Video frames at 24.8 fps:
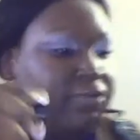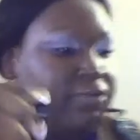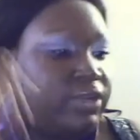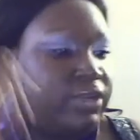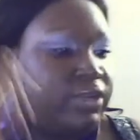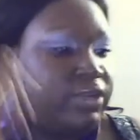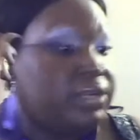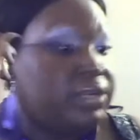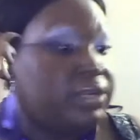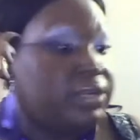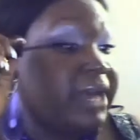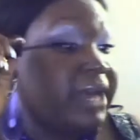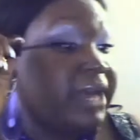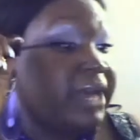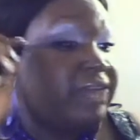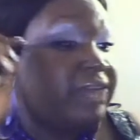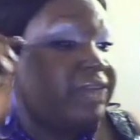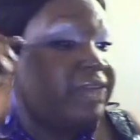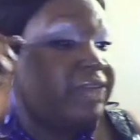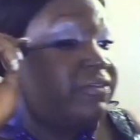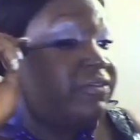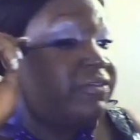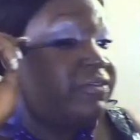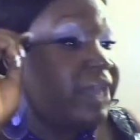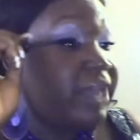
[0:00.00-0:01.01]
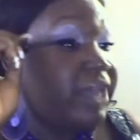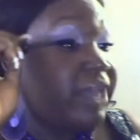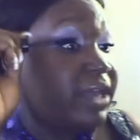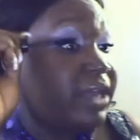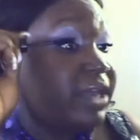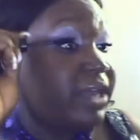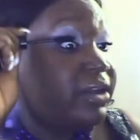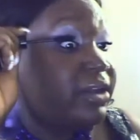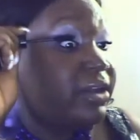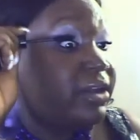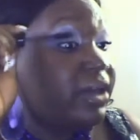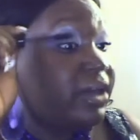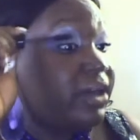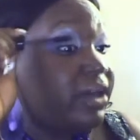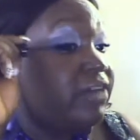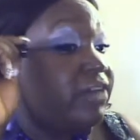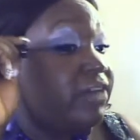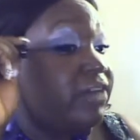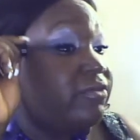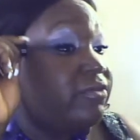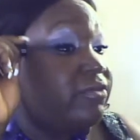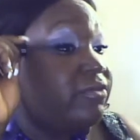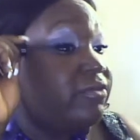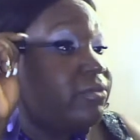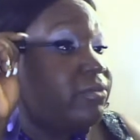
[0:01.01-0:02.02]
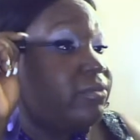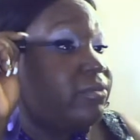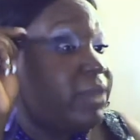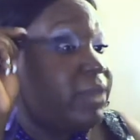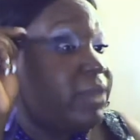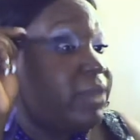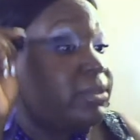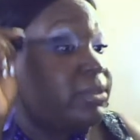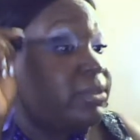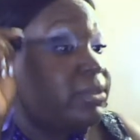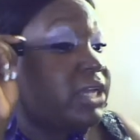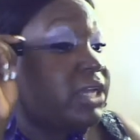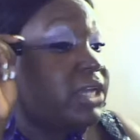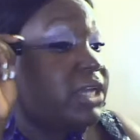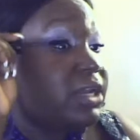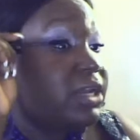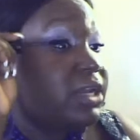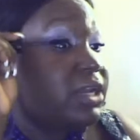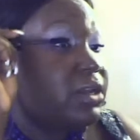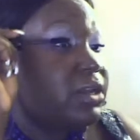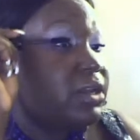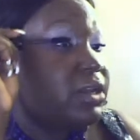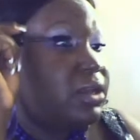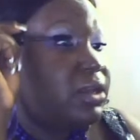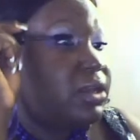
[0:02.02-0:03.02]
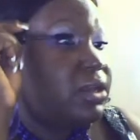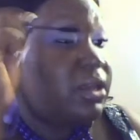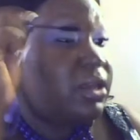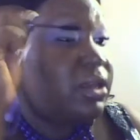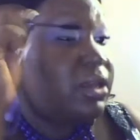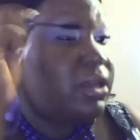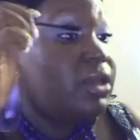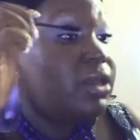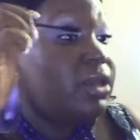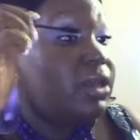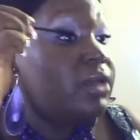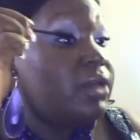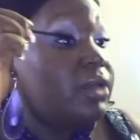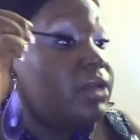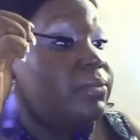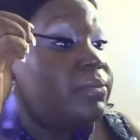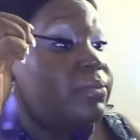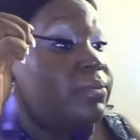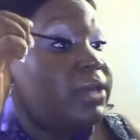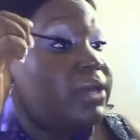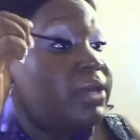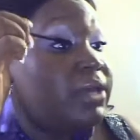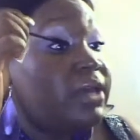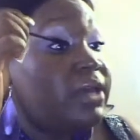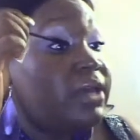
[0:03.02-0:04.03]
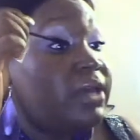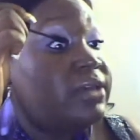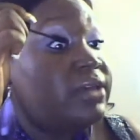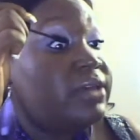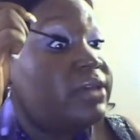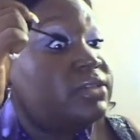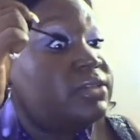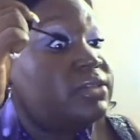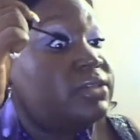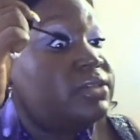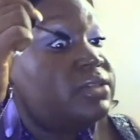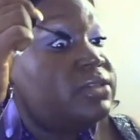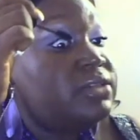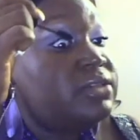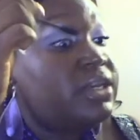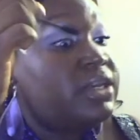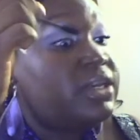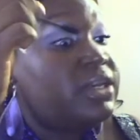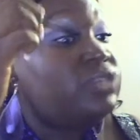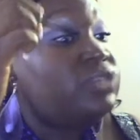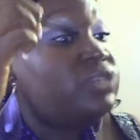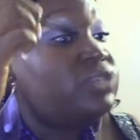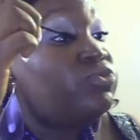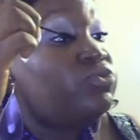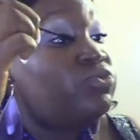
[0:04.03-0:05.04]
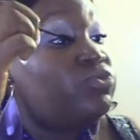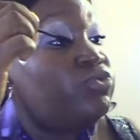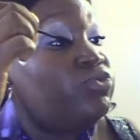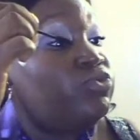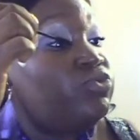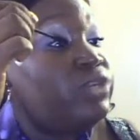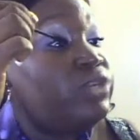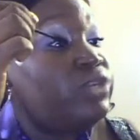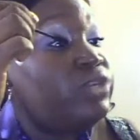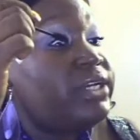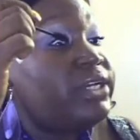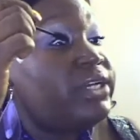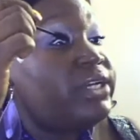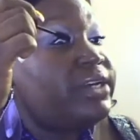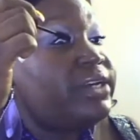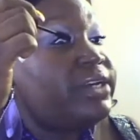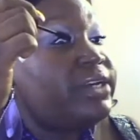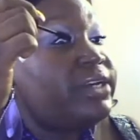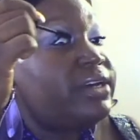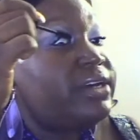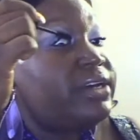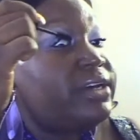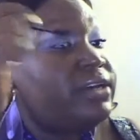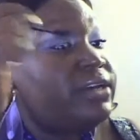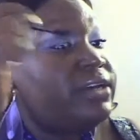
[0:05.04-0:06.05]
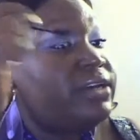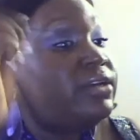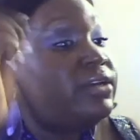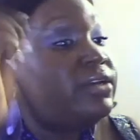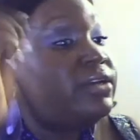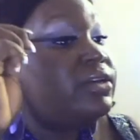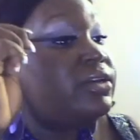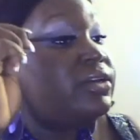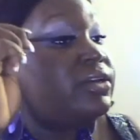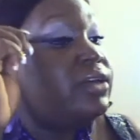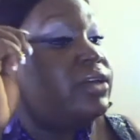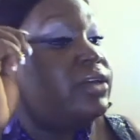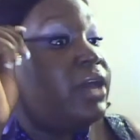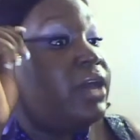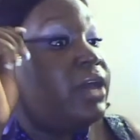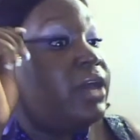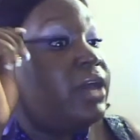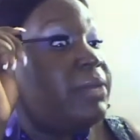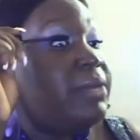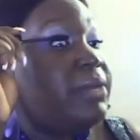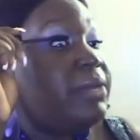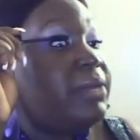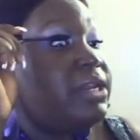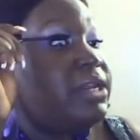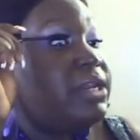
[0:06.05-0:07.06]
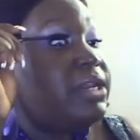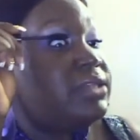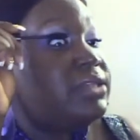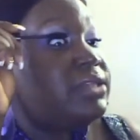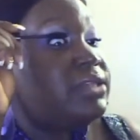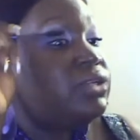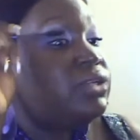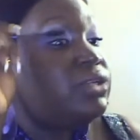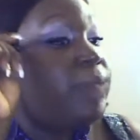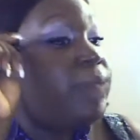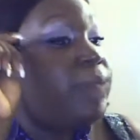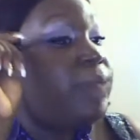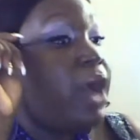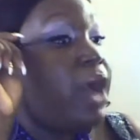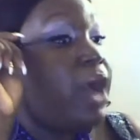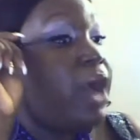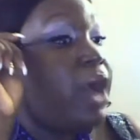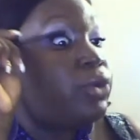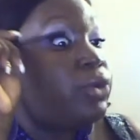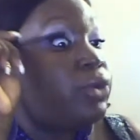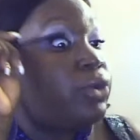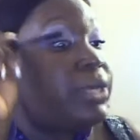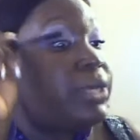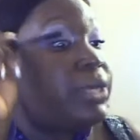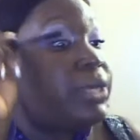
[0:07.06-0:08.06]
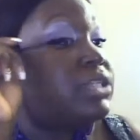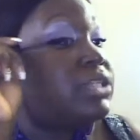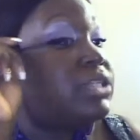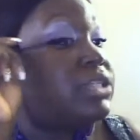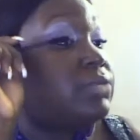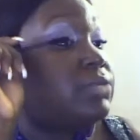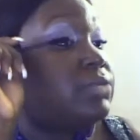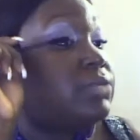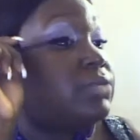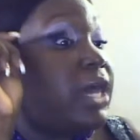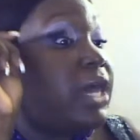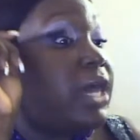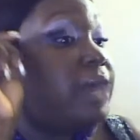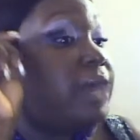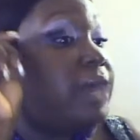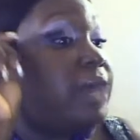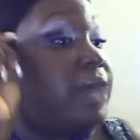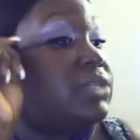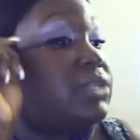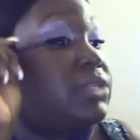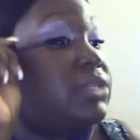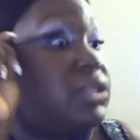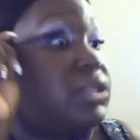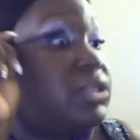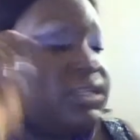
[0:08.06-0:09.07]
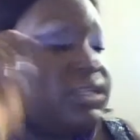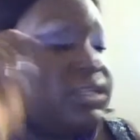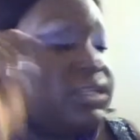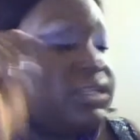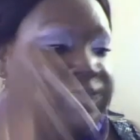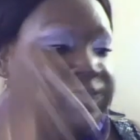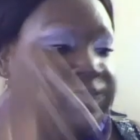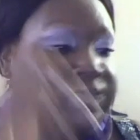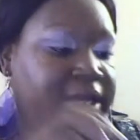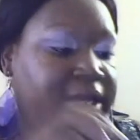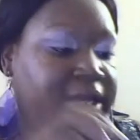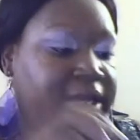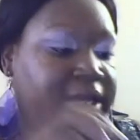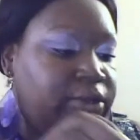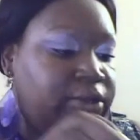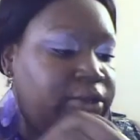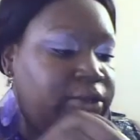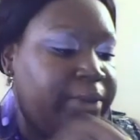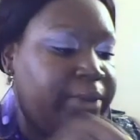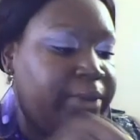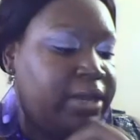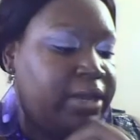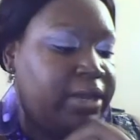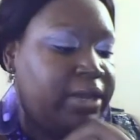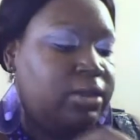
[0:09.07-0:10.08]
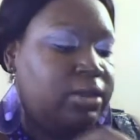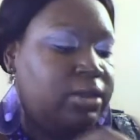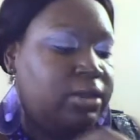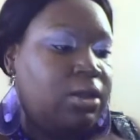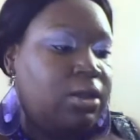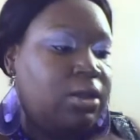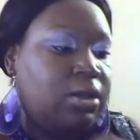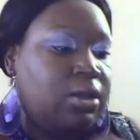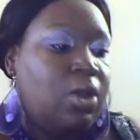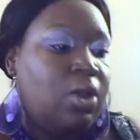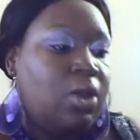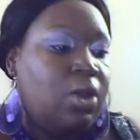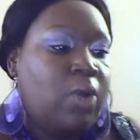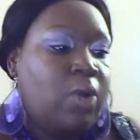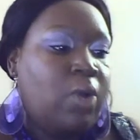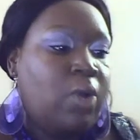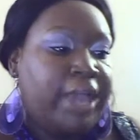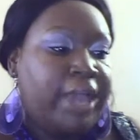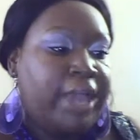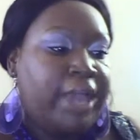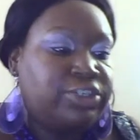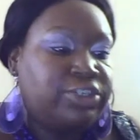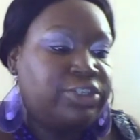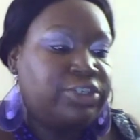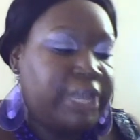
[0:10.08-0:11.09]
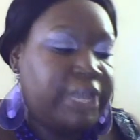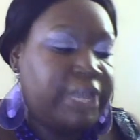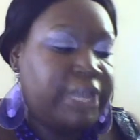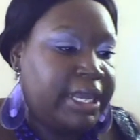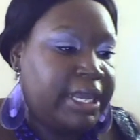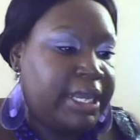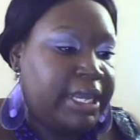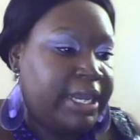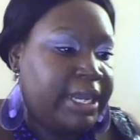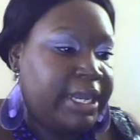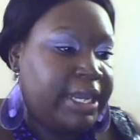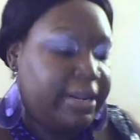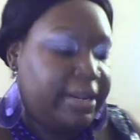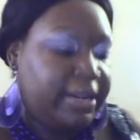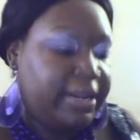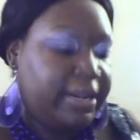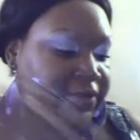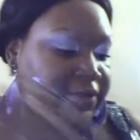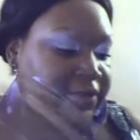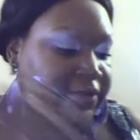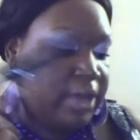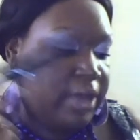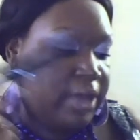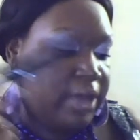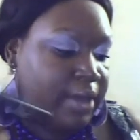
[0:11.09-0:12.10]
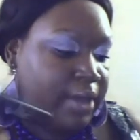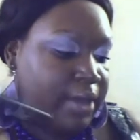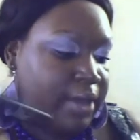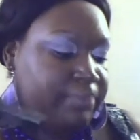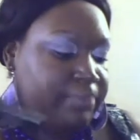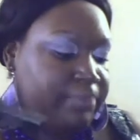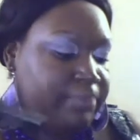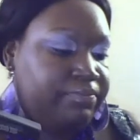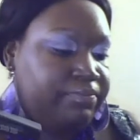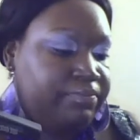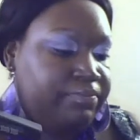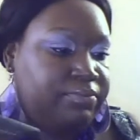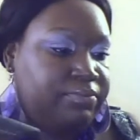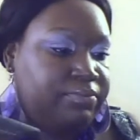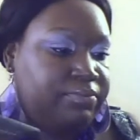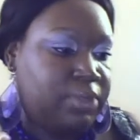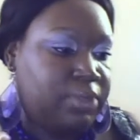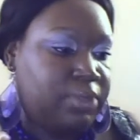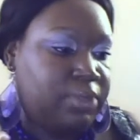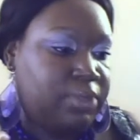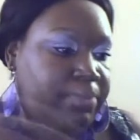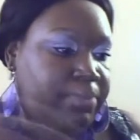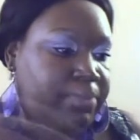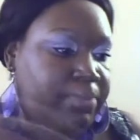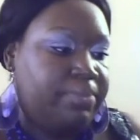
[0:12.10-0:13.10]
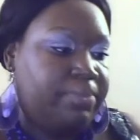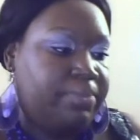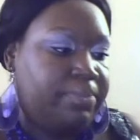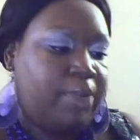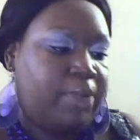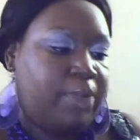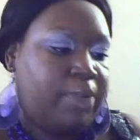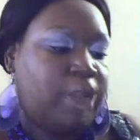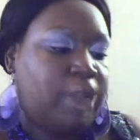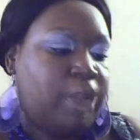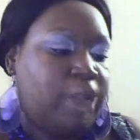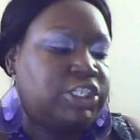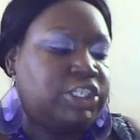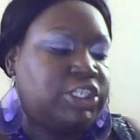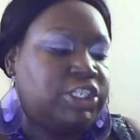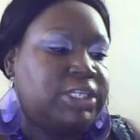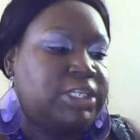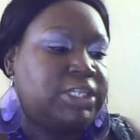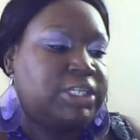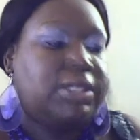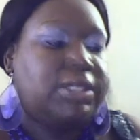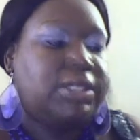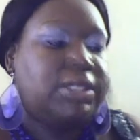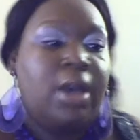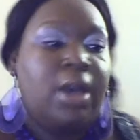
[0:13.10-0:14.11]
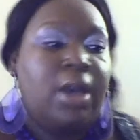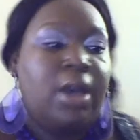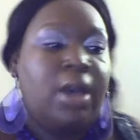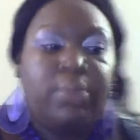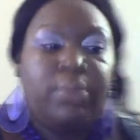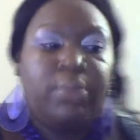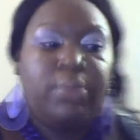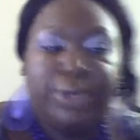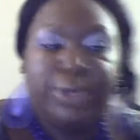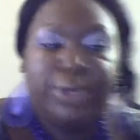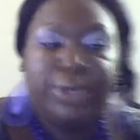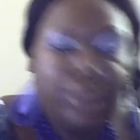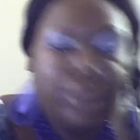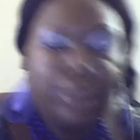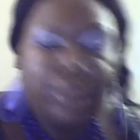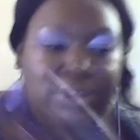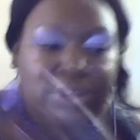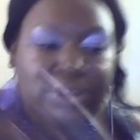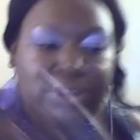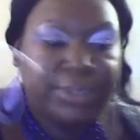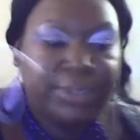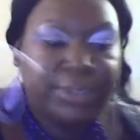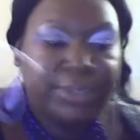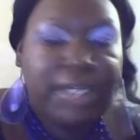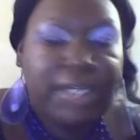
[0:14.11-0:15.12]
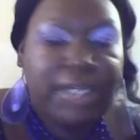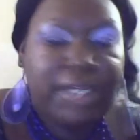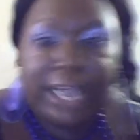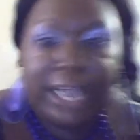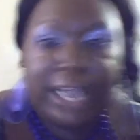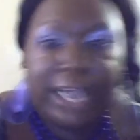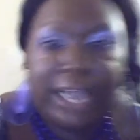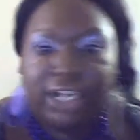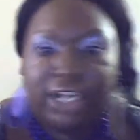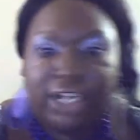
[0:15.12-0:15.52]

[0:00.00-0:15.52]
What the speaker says: that I'm kind of a fan of Maybelline because it's really good. I mean, it is a little powdery sometimes, and it does flake a little bit as you're taking it out of the cartridges. But when you use it with an eyeshadow